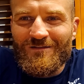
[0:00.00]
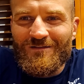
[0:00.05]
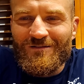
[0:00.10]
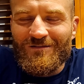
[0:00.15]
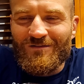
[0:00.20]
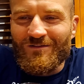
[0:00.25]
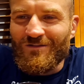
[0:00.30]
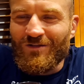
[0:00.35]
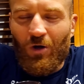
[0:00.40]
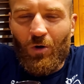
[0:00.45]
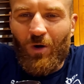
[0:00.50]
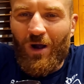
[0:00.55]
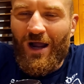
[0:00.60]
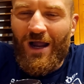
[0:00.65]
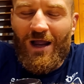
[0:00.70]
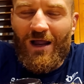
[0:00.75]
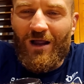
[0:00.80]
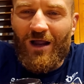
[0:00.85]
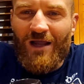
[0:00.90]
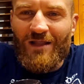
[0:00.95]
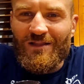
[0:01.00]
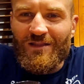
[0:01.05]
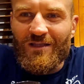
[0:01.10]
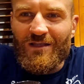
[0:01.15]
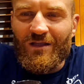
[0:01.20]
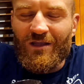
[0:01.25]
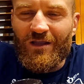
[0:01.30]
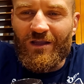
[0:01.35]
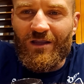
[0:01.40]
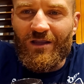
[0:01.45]
No, I
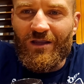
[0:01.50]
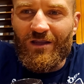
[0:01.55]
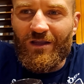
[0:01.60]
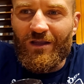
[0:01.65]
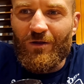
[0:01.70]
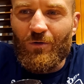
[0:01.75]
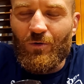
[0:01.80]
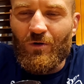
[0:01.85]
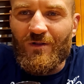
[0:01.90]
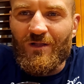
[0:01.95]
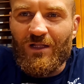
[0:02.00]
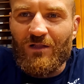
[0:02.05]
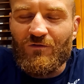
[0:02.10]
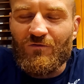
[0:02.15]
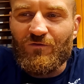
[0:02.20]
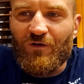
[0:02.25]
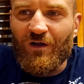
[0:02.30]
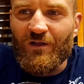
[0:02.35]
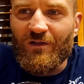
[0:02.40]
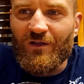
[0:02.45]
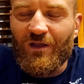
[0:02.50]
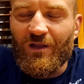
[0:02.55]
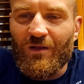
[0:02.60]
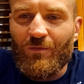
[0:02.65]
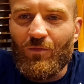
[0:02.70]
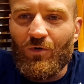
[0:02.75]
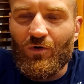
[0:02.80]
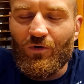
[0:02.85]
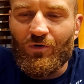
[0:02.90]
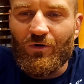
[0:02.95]
think he will not fight
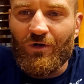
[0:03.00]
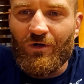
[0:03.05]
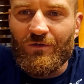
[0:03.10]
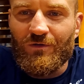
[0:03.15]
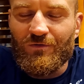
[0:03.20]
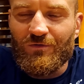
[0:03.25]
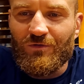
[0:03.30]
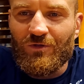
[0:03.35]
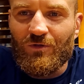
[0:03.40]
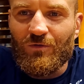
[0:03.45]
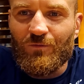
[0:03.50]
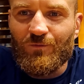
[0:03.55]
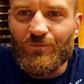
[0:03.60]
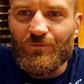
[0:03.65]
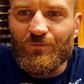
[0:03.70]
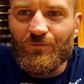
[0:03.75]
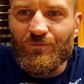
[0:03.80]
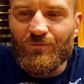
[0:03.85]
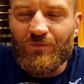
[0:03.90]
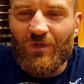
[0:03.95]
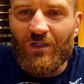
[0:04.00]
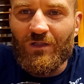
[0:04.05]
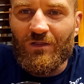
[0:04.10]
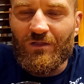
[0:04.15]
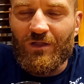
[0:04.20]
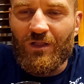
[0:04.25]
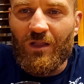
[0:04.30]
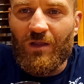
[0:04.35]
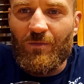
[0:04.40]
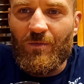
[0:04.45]
anymore, you know, not in
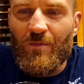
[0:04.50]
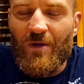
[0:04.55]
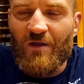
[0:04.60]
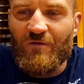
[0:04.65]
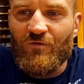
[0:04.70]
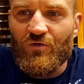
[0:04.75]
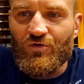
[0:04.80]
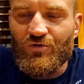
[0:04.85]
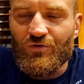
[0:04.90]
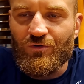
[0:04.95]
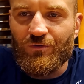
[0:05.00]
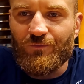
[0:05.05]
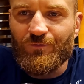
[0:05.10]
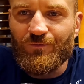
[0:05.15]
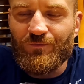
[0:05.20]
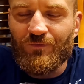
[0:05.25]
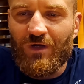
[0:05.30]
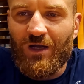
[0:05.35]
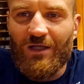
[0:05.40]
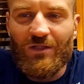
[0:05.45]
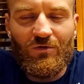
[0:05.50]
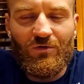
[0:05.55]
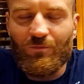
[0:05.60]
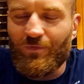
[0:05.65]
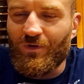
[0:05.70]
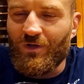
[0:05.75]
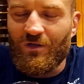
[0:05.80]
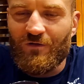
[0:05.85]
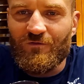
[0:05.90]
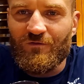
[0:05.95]
MMA for sure. I don't
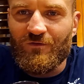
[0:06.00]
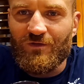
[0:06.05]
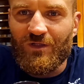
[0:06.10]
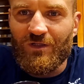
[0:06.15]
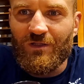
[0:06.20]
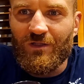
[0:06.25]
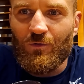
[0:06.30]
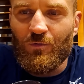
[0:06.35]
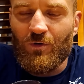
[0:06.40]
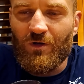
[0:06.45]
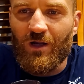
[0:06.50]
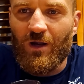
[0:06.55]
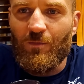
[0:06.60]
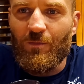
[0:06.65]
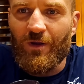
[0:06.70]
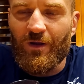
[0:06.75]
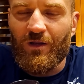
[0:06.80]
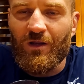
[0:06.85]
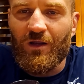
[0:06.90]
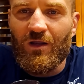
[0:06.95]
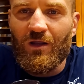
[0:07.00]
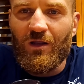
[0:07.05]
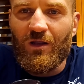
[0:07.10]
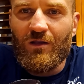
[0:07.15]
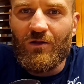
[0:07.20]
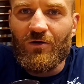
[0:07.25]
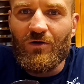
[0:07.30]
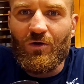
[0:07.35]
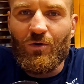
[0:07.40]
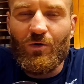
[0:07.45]
believe that he will come back.
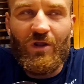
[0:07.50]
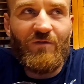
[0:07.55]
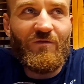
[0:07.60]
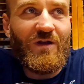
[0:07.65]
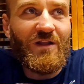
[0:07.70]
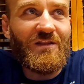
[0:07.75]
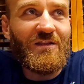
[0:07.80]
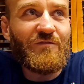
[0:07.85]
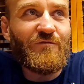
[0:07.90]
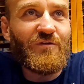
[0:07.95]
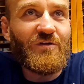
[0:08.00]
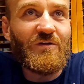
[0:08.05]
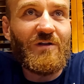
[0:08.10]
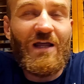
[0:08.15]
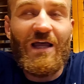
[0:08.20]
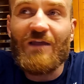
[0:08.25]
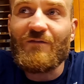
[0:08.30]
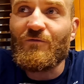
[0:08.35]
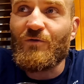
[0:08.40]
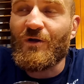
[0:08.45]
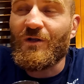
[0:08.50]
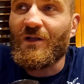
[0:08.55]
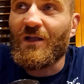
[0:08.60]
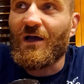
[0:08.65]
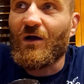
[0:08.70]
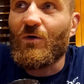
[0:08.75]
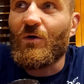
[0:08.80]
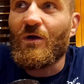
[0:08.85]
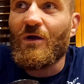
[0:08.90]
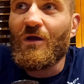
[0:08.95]
You know, he's got different life right
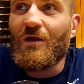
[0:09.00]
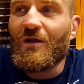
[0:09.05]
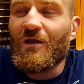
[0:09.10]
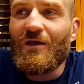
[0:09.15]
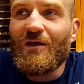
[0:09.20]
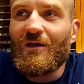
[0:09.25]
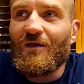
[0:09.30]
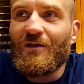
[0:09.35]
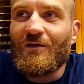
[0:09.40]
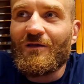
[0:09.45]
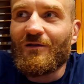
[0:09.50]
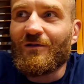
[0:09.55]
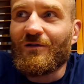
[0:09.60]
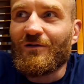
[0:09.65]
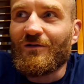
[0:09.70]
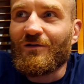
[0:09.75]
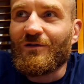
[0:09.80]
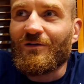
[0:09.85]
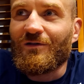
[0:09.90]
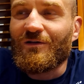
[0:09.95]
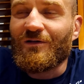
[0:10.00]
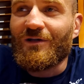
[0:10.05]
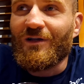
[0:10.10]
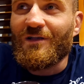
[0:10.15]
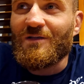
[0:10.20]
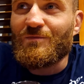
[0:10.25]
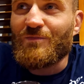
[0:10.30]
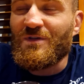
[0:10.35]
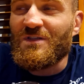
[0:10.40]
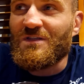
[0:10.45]
now.
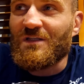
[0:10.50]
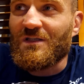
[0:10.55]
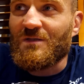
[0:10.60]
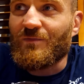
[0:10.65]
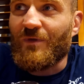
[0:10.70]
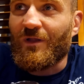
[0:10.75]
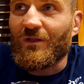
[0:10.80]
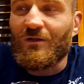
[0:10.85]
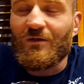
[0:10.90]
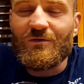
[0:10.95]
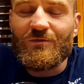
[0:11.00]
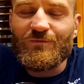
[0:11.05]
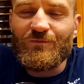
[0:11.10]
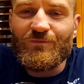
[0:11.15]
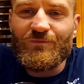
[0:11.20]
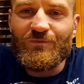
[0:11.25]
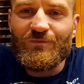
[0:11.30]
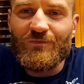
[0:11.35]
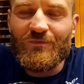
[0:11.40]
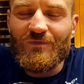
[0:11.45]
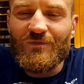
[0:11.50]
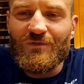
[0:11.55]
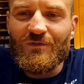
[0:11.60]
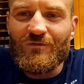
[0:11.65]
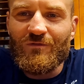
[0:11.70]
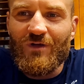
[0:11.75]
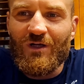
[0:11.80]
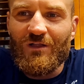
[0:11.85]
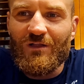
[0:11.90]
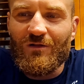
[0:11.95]
He's a businessman,
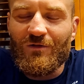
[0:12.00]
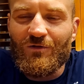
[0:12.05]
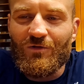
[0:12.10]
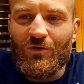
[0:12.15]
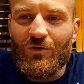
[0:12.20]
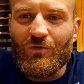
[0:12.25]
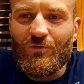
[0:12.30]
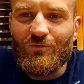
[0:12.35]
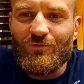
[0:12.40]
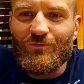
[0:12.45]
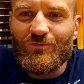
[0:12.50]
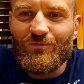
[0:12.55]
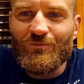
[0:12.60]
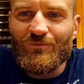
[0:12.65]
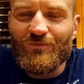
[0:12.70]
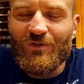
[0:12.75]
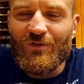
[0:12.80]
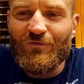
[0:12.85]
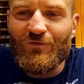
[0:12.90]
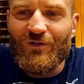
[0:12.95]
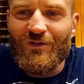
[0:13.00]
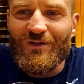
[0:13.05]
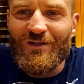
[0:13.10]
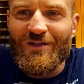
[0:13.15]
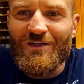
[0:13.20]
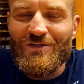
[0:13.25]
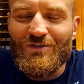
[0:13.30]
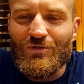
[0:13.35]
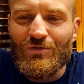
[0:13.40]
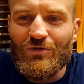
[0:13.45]
got, you know, different
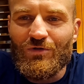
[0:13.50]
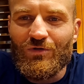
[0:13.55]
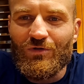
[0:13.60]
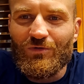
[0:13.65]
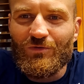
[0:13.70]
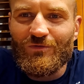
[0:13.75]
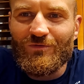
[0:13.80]
things to do.